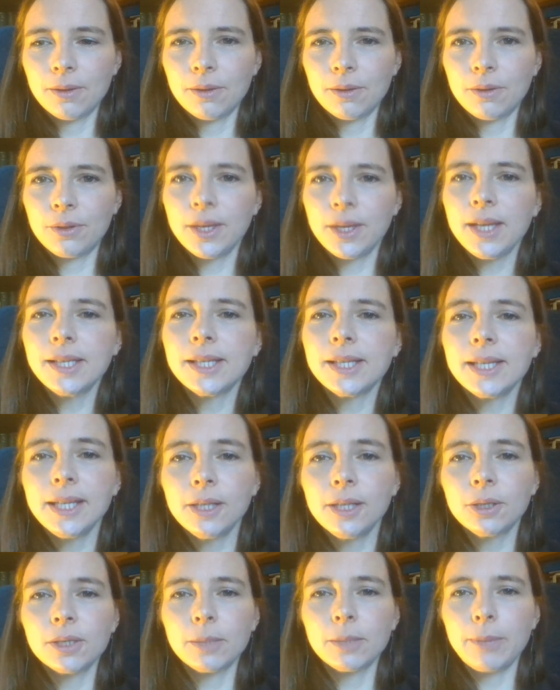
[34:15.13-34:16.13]
These
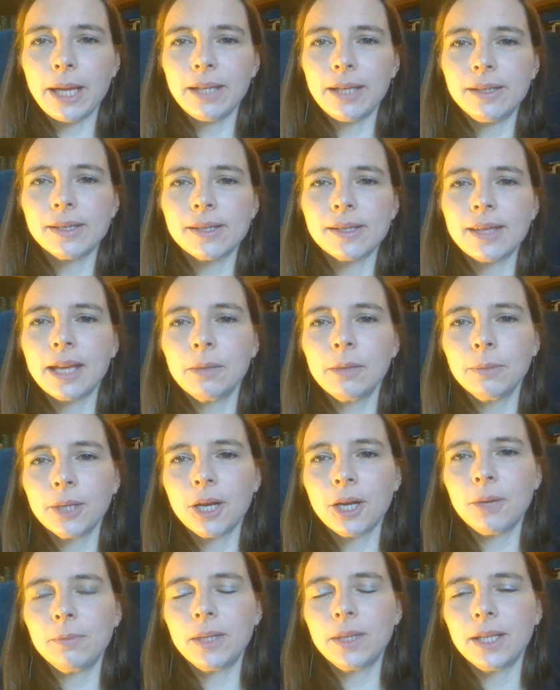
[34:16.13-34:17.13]
legal debates then
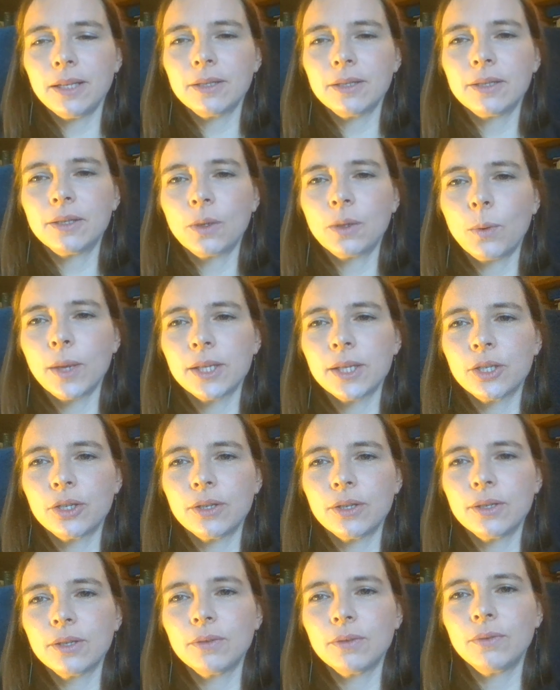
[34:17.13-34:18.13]
become linked to
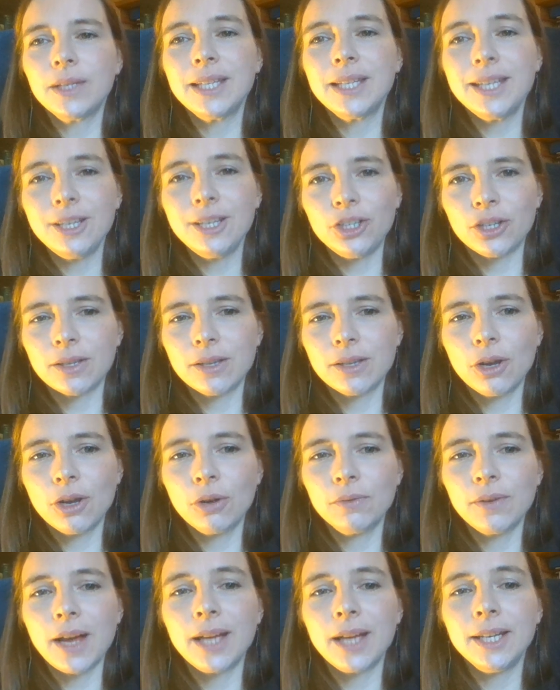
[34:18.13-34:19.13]
questions of
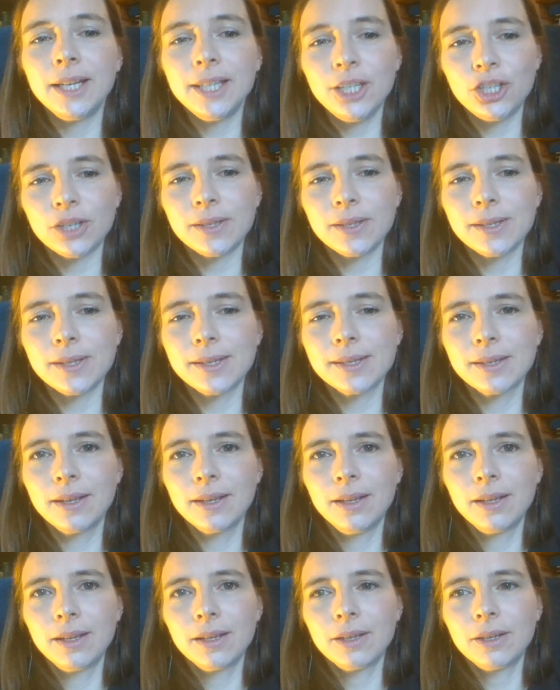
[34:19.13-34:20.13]
allegiance,
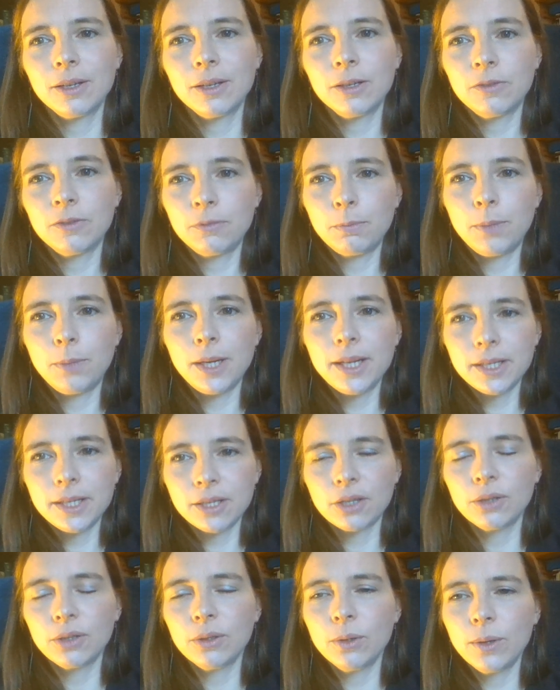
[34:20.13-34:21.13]
of
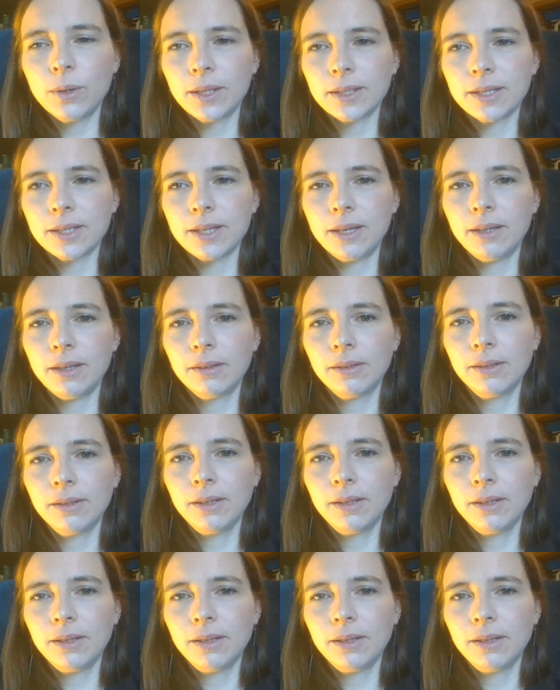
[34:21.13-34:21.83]
political loyalty.